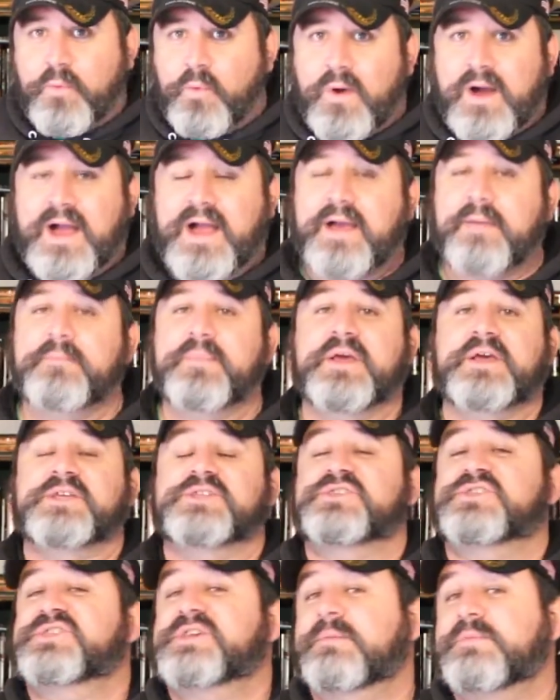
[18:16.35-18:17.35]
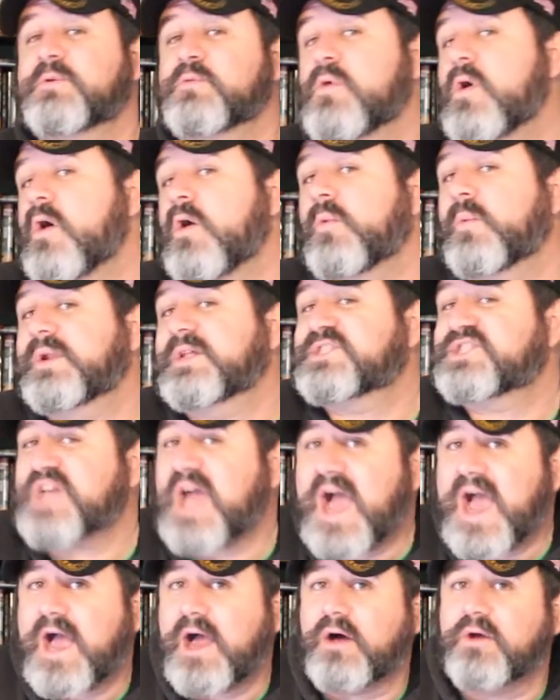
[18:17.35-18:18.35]
Why? Because there's something wrong with a
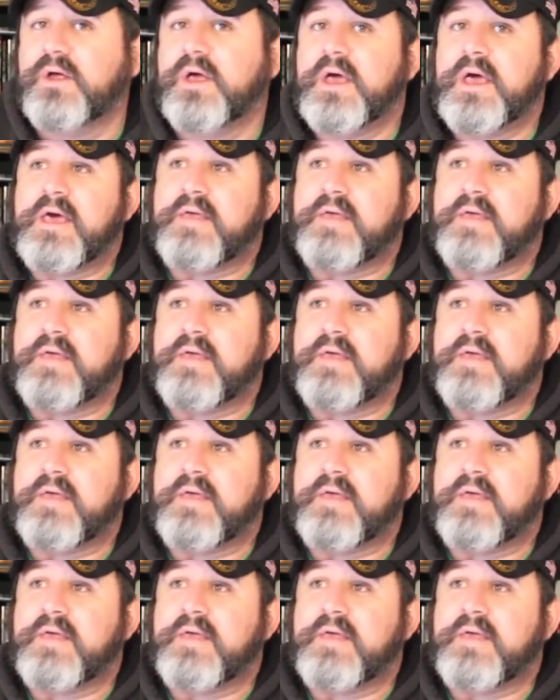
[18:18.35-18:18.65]
child